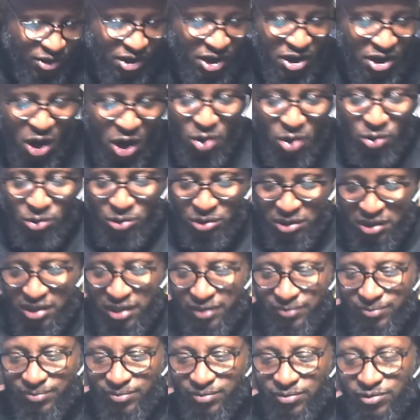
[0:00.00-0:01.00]
nose.
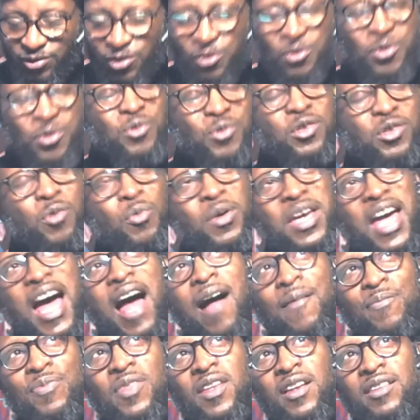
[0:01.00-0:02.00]
So we
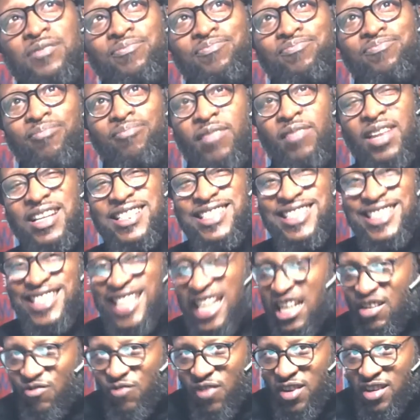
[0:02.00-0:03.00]
got
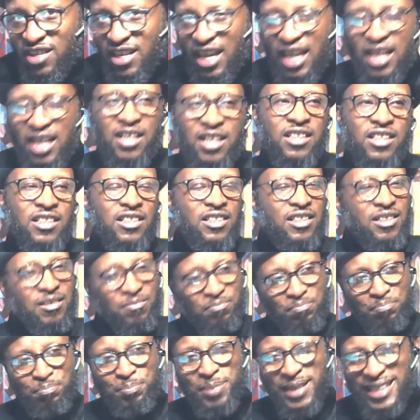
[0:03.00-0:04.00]
Zinfandel,
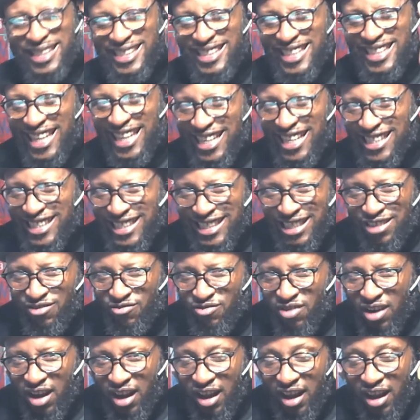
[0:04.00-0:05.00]
Petite
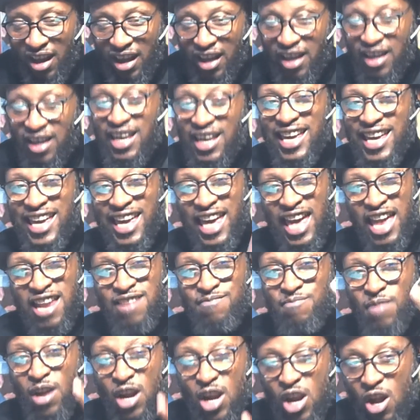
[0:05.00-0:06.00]
Sirah, and
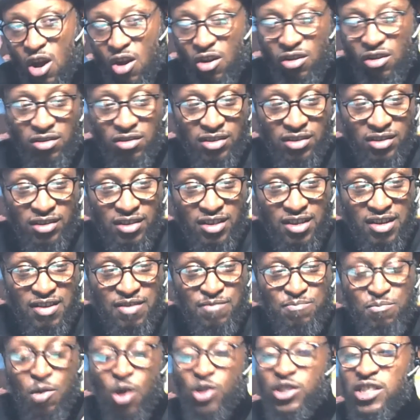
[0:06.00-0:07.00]
Merlot.
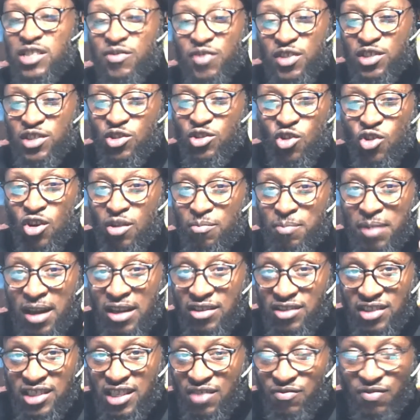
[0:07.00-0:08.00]
Most of us know
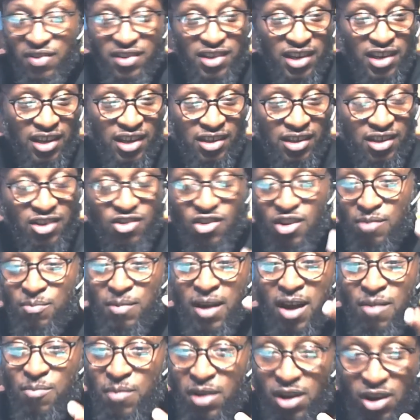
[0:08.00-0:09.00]
about Zinfandel and know
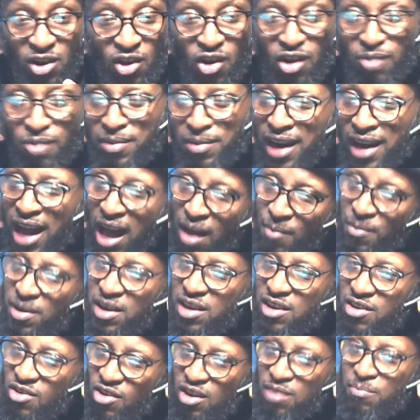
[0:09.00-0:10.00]
about Merlot, but how many
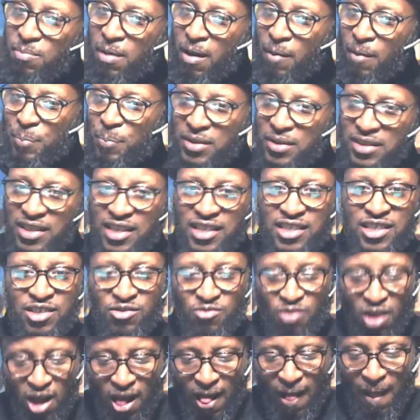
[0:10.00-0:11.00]
know about Petite
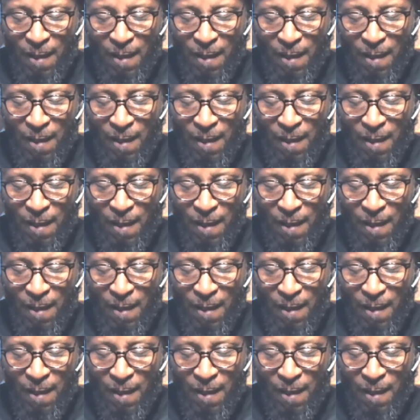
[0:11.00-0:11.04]
Sirah,